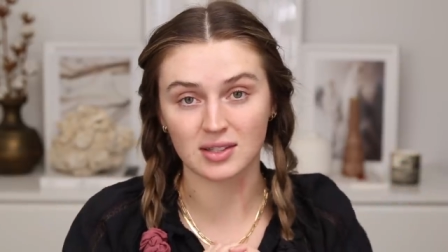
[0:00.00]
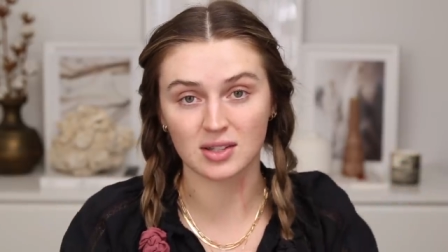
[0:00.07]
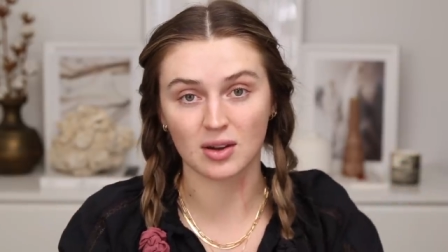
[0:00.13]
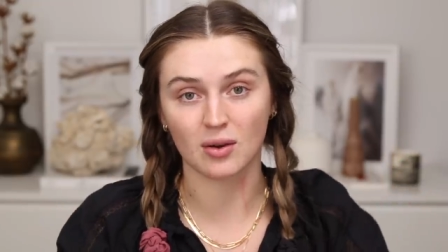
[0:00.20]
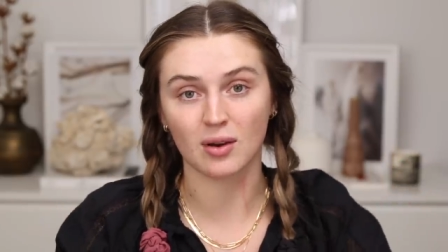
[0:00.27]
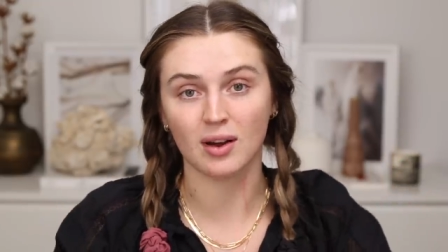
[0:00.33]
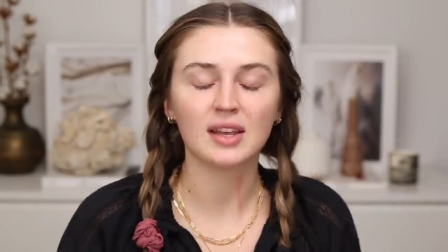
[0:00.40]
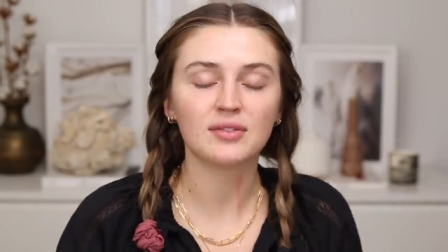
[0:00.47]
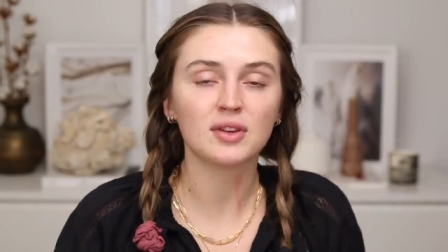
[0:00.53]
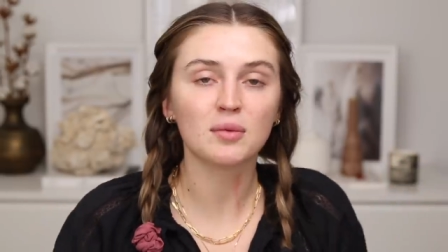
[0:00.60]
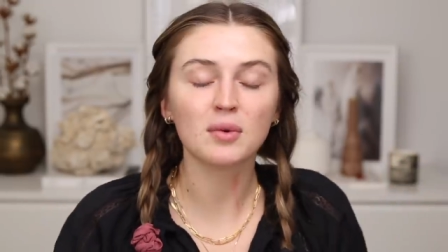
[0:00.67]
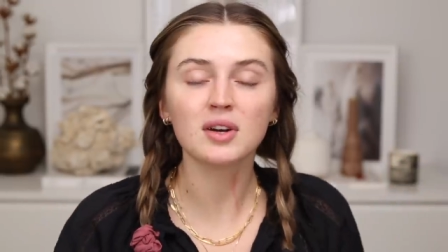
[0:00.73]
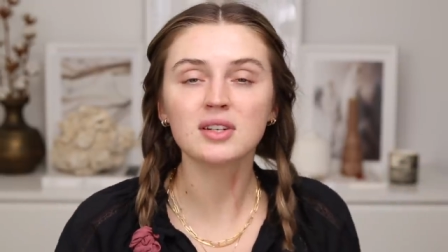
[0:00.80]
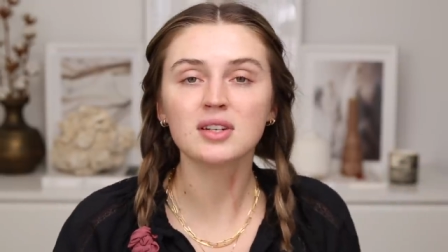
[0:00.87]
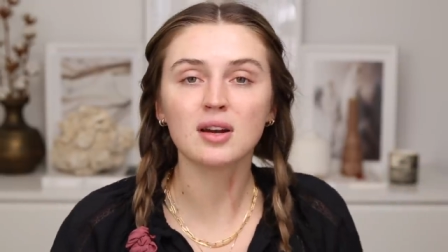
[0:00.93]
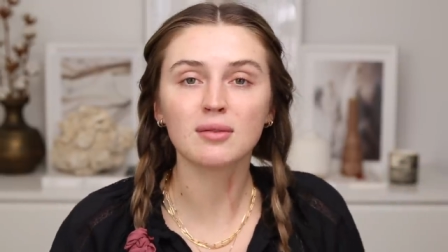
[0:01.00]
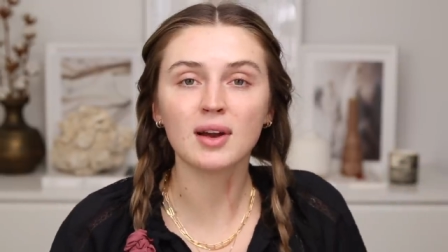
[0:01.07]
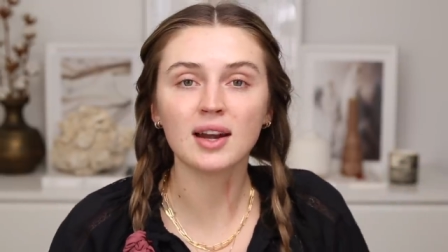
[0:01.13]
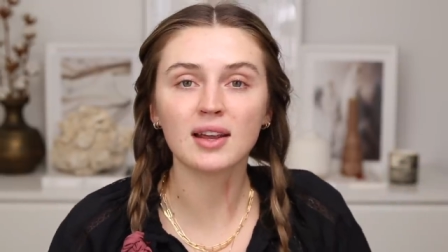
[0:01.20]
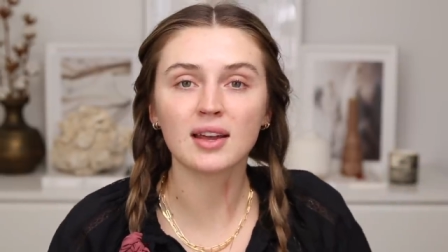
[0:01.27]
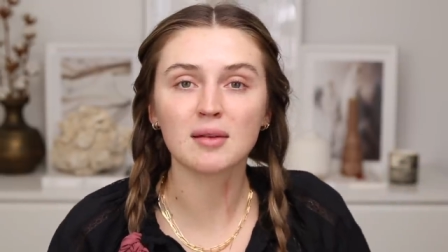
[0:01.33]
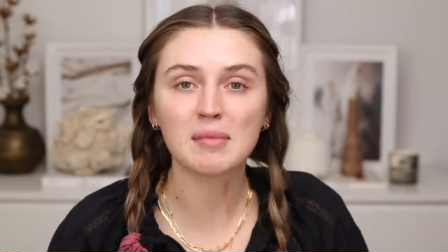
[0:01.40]
So if you weren't
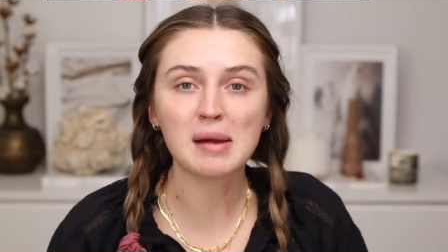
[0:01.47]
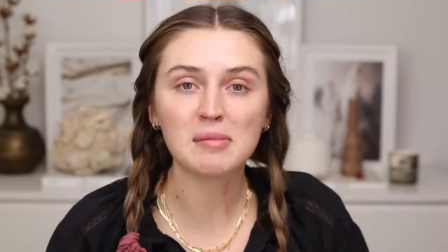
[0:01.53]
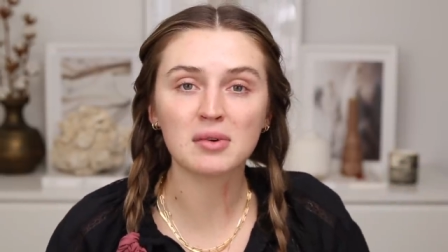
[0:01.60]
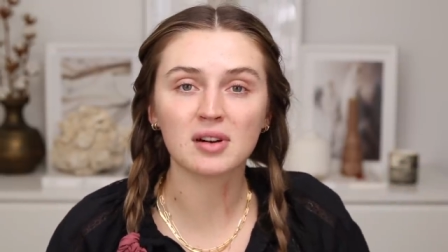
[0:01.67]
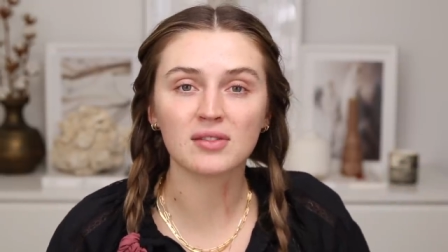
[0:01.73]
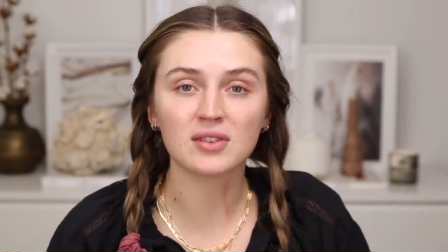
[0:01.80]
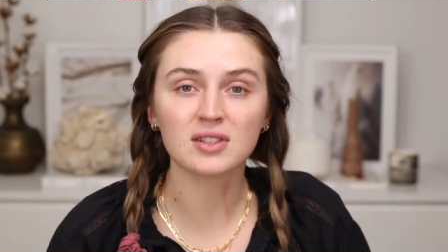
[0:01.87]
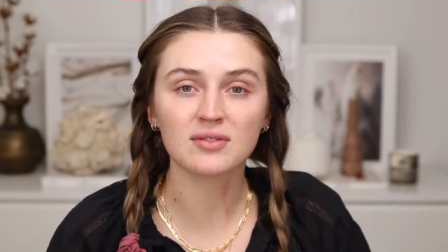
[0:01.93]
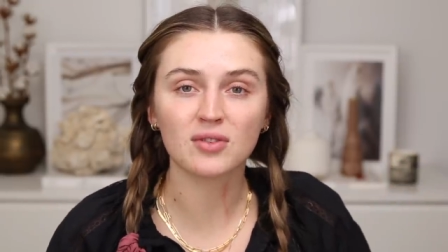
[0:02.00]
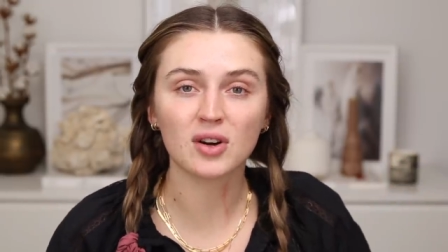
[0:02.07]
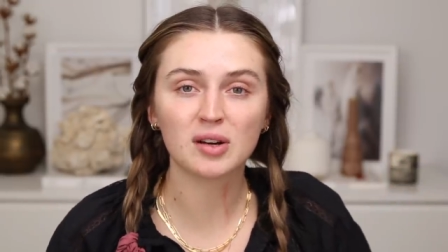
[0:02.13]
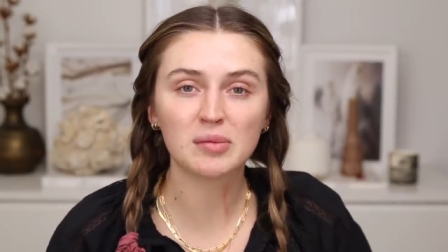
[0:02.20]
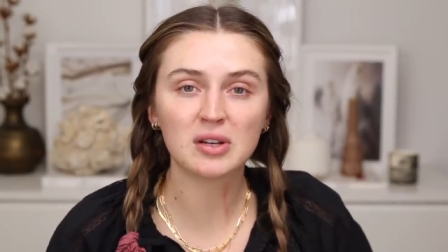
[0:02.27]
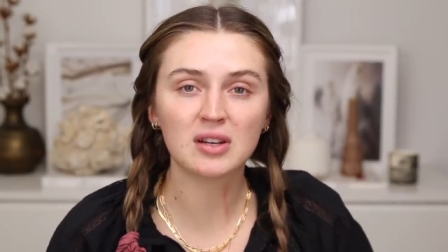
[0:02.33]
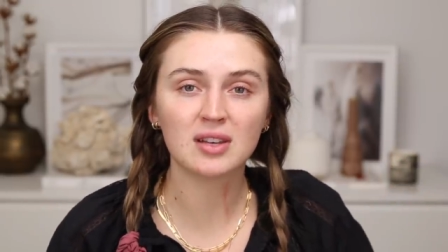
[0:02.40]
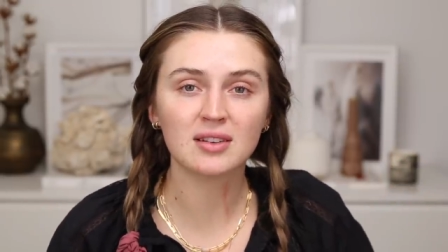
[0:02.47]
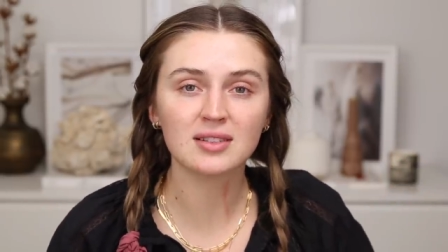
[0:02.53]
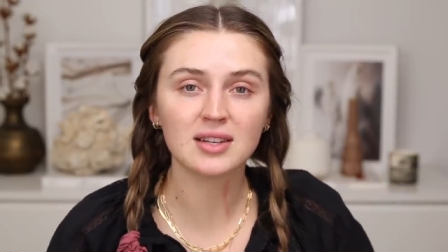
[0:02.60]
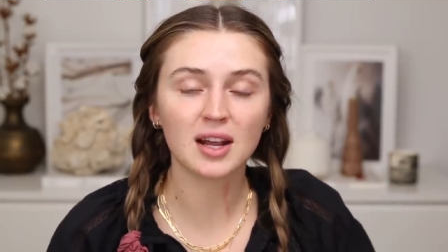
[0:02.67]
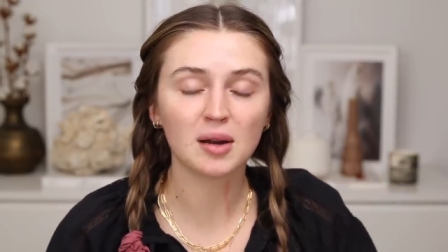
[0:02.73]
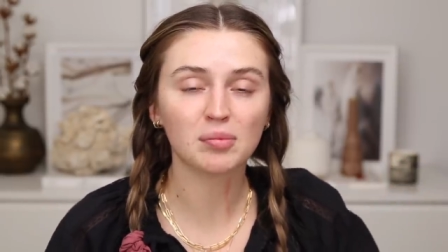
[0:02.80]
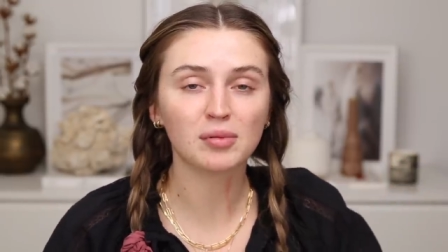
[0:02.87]
already a member of the Sephora Beauty
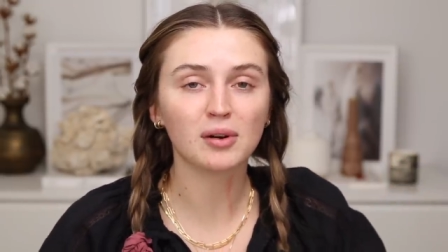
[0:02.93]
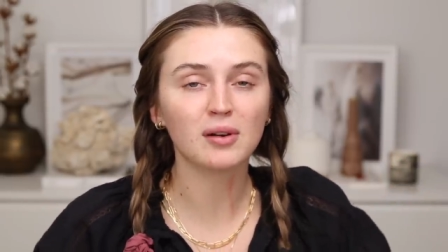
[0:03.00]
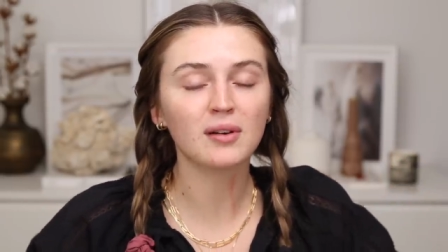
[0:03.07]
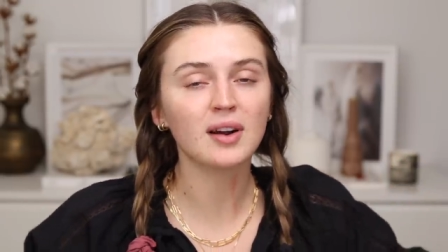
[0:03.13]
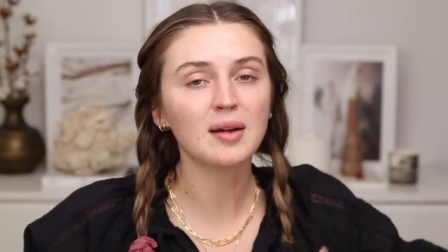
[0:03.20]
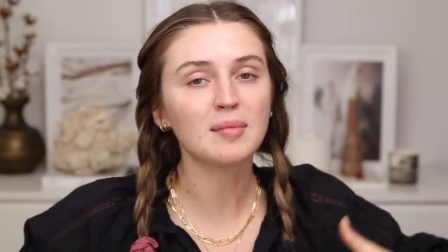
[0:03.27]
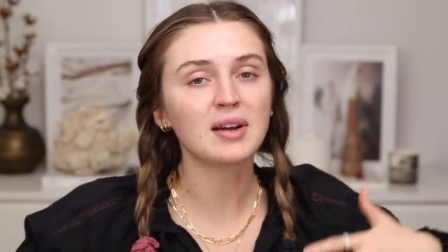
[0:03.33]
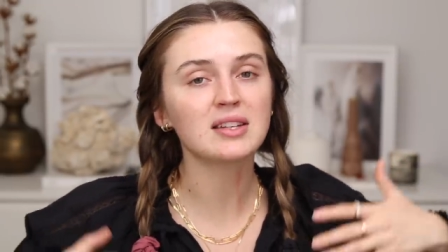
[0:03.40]
Insider program,